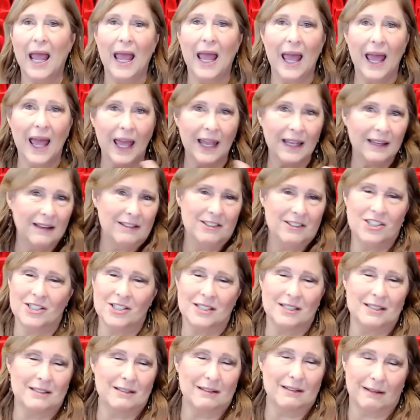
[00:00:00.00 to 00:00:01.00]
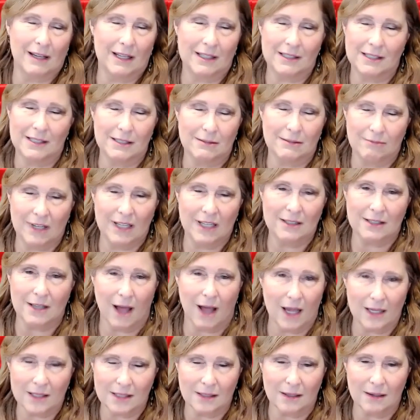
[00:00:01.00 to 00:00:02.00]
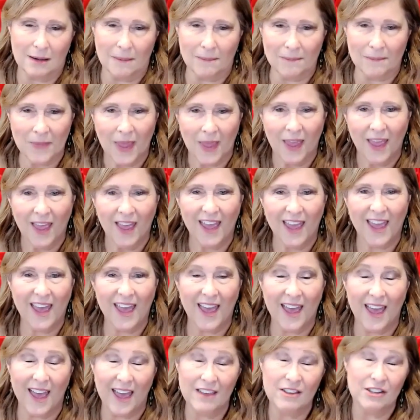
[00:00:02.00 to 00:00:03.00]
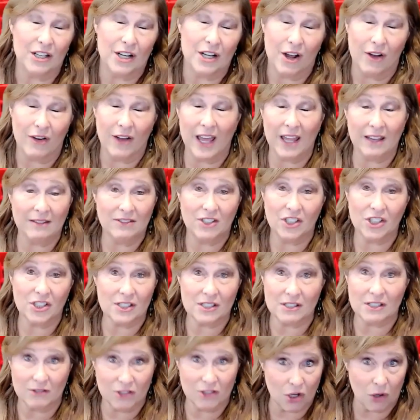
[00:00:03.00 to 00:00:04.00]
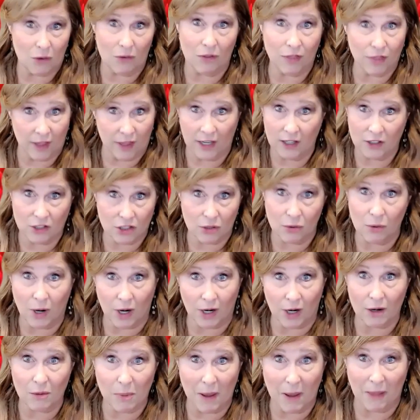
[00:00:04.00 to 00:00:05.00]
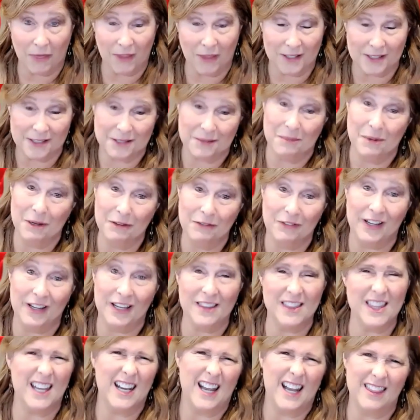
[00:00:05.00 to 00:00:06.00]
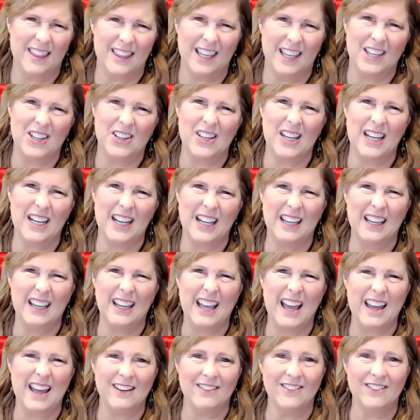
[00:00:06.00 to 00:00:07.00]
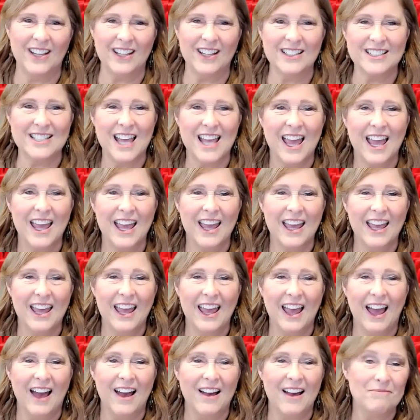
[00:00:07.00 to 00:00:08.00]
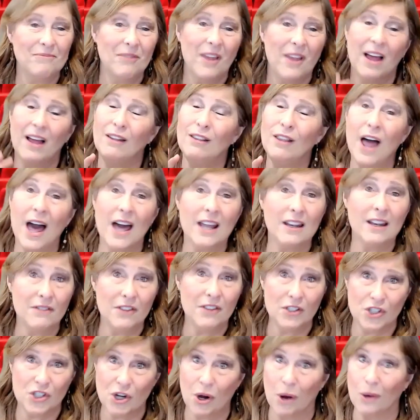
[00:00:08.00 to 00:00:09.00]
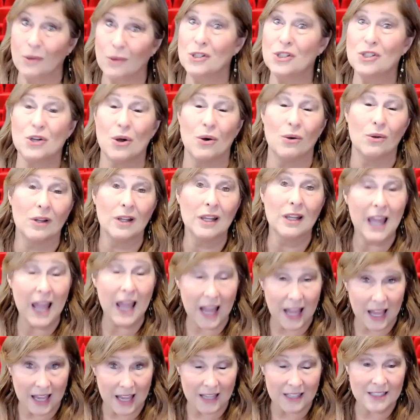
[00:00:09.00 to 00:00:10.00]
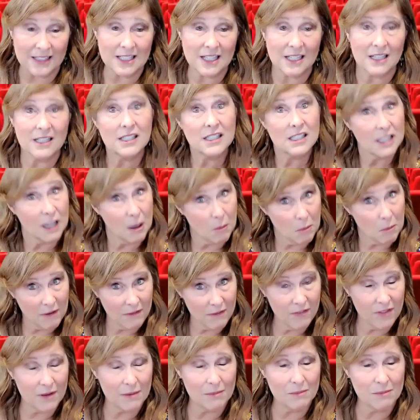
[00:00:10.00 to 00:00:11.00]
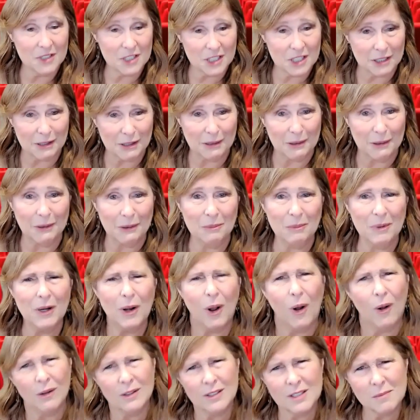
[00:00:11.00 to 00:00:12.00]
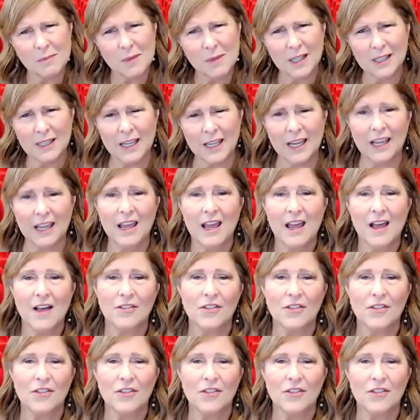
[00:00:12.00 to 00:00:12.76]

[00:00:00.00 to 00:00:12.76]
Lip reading: and just because he's awesome, and just don't think too hard about this movie, and then I think you'll get a kick out of it. A lot of the jokes don't land. Some of them do, but ultimately,